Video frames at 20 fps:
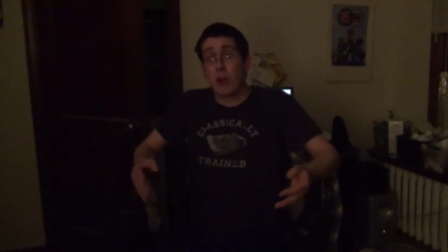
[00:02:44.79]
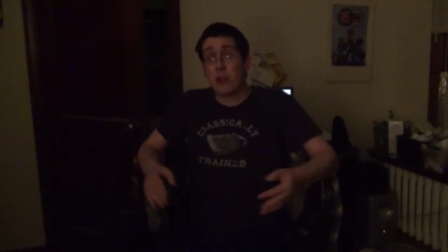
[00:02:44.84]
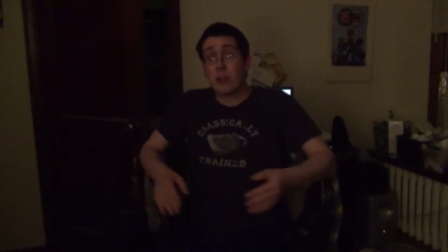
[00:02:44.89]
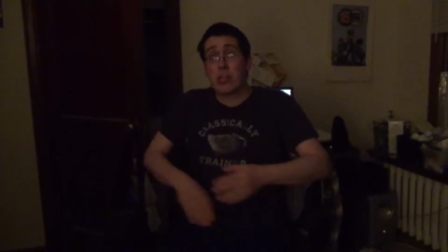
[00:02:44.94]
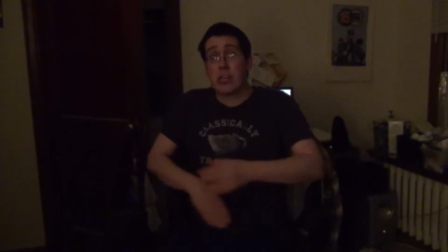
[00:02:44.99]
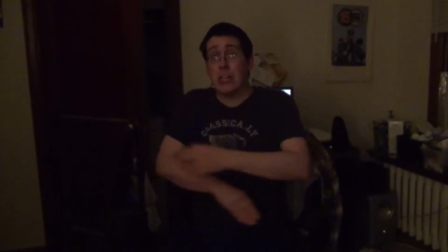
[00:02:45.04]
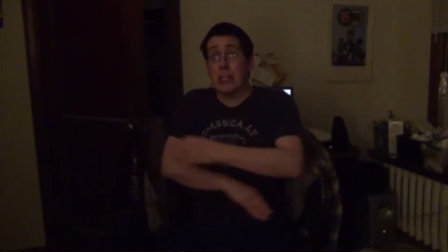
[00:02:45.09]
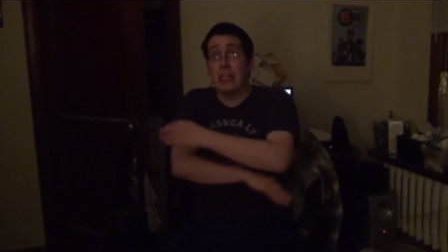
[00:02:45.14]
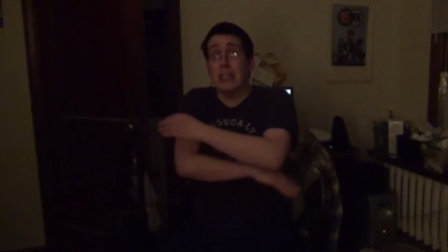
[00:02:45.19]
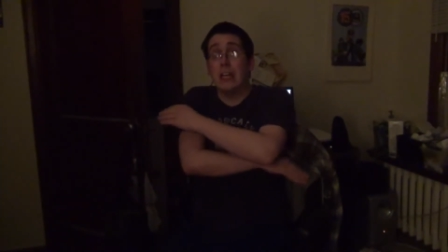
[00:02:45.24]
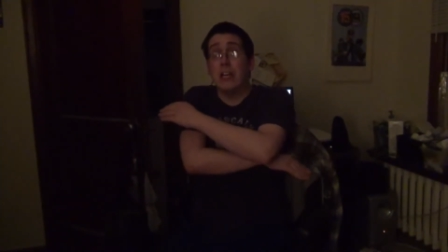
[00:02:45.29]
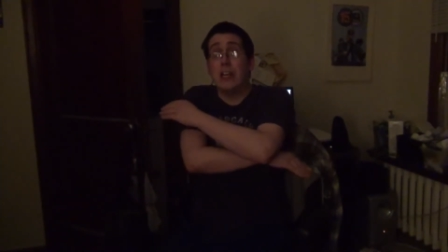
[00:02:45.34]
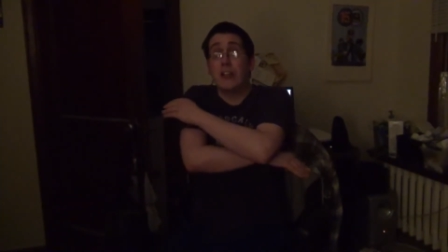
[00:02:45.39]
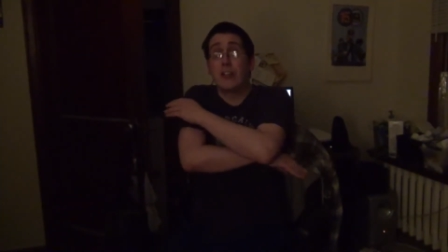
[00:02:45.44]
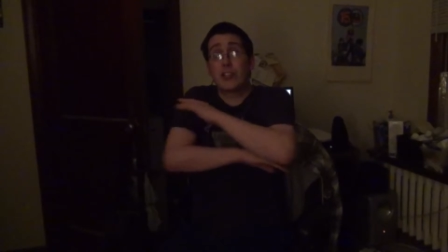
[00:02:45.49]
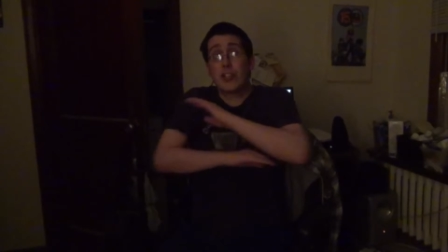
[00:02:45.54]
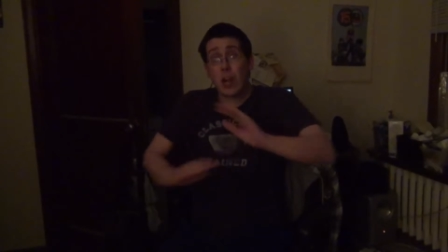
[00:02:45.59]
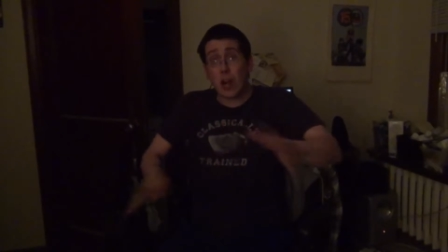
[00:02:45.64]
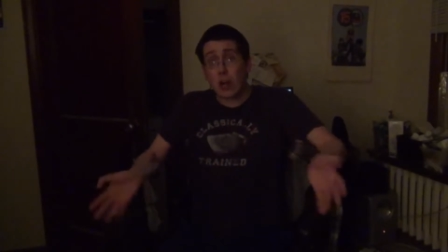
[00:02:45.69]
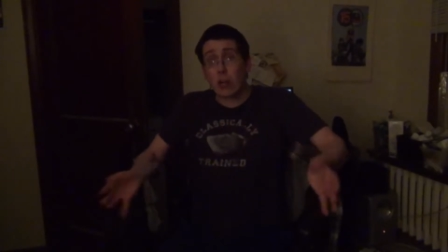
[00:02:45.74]
you can
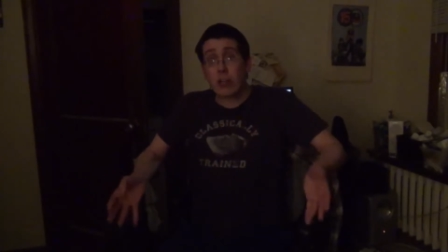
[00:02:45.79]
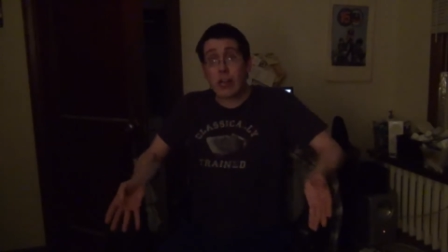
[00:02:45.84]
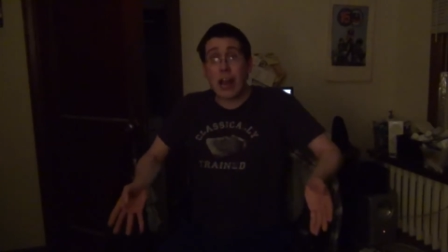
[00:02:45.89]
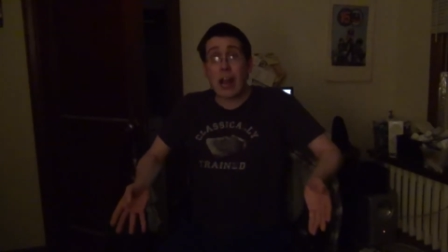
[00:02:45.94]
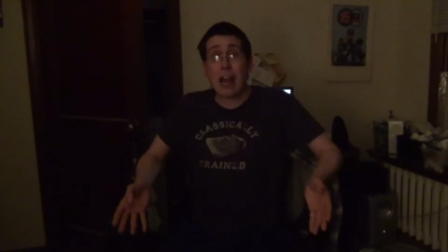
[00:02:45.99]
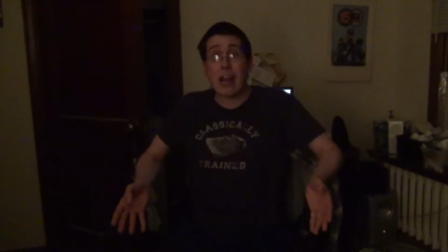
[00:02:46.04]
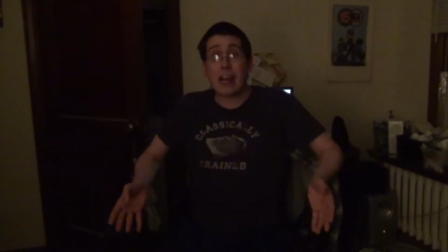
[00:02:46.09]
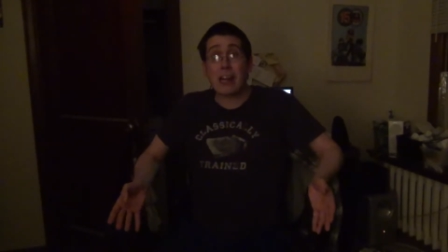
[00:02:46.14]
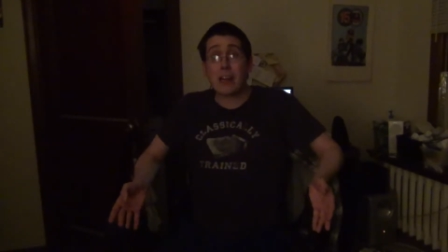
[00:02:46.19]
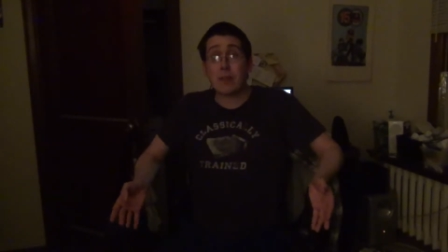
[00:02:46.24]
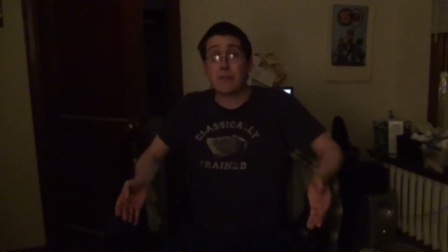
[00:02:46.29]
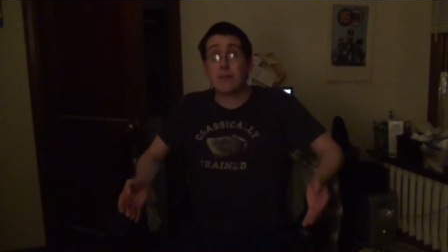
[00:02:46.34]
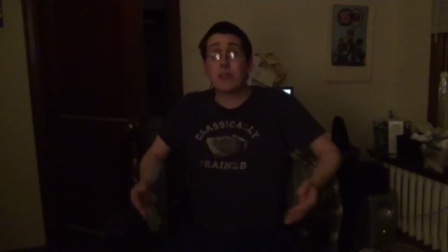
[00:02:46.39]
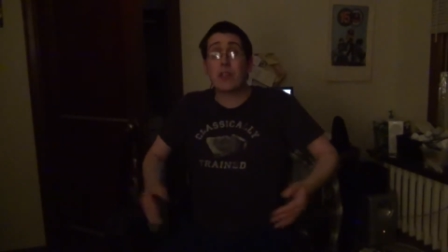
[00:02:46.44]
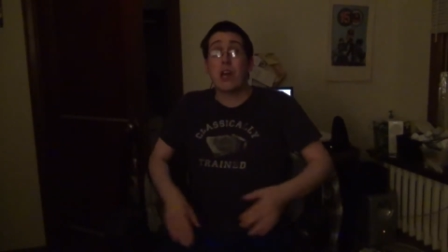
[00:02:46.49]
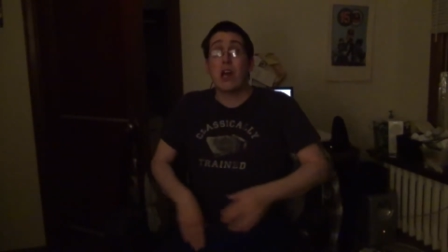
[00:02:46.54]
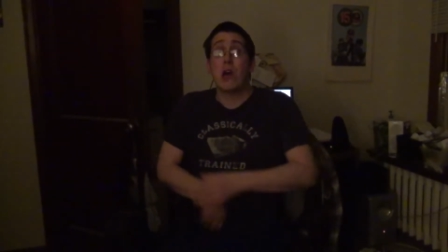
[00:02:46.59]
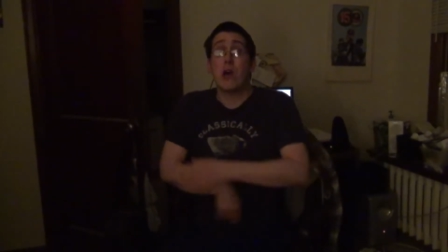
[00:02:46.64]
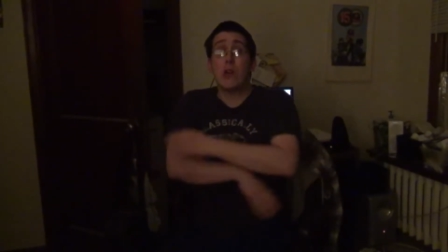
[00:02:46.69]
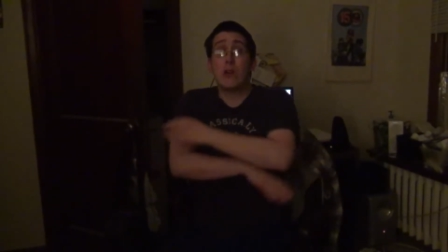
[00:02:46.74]
share
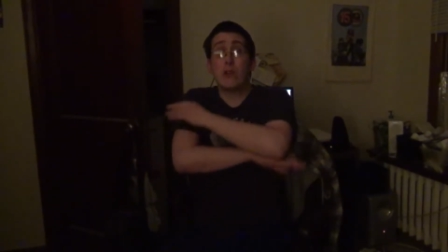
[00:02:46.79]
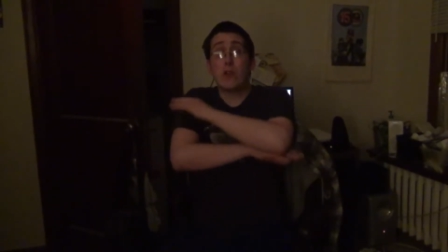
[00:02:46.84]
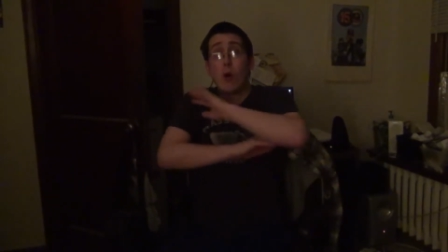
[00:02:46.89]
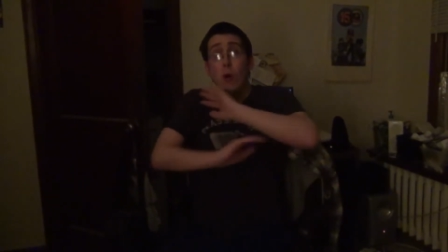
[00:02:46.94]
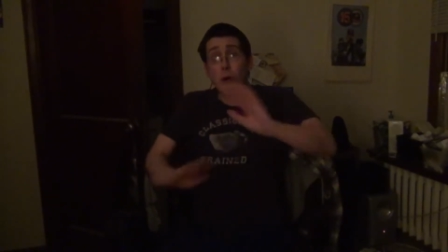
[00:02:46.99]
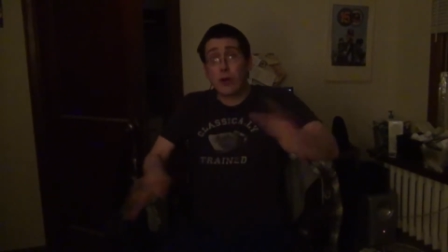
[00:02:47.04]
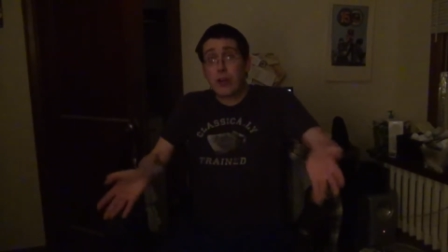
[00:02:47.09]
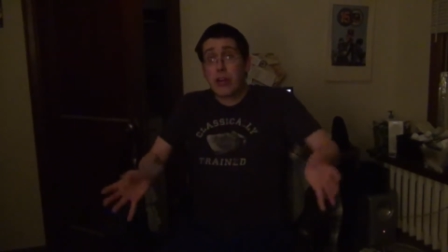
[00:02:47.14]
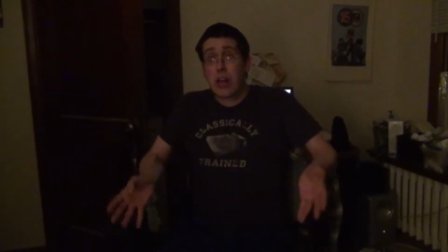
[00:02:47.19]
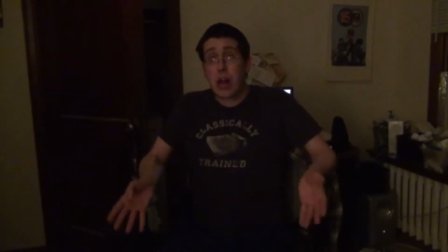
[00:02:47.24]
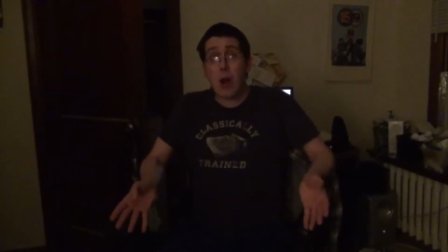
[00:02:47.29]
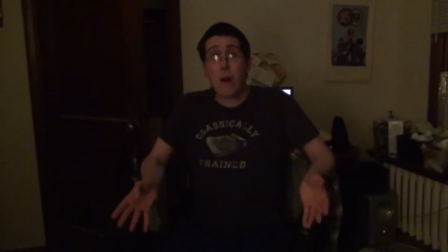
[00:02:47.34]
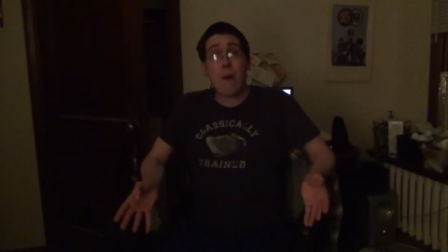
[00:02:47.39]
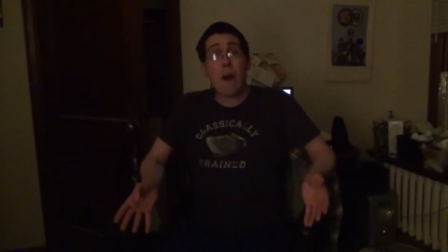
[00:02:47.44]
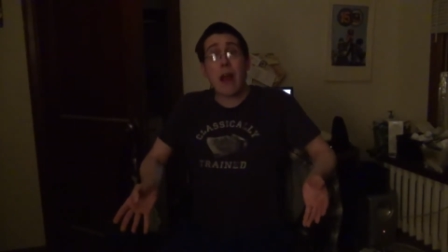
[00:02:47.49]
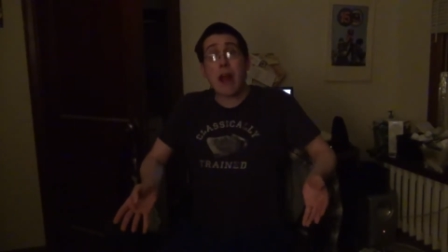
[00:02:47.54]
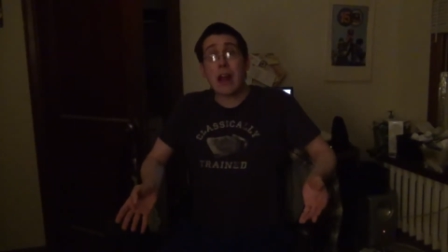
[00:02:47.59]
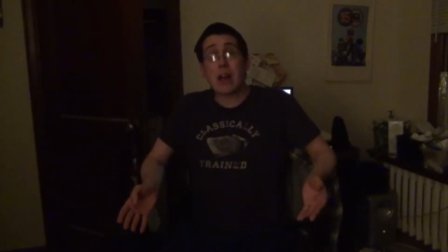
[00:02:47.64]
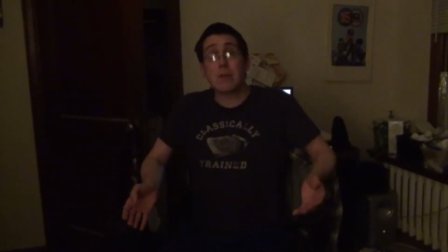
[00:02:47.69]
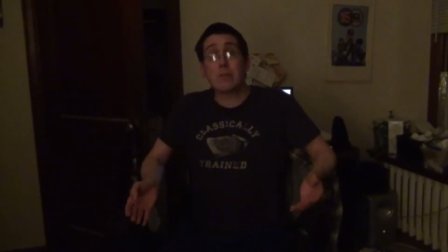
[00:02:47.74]
games, no
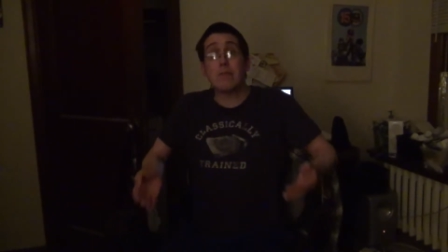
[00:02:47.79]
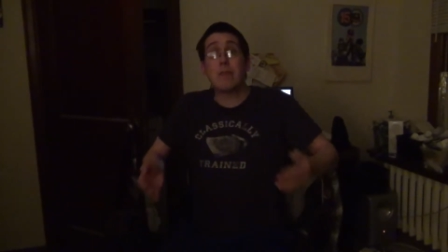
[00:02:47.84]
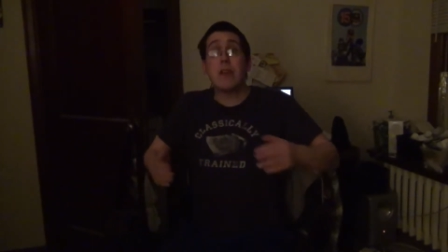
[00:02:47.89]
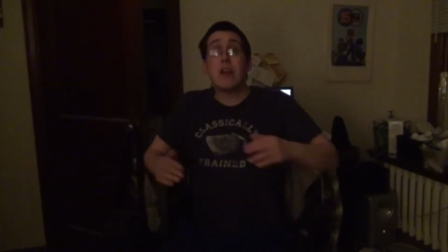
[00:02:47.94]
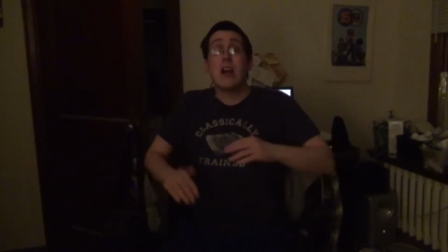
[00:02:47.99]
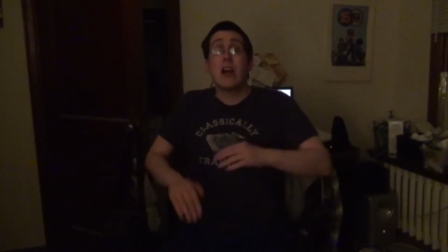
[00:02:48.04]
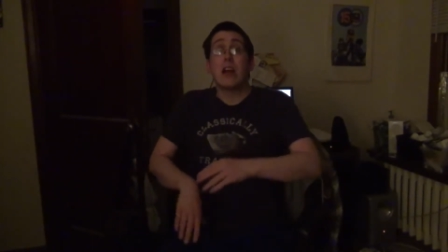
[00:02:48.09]
DRM,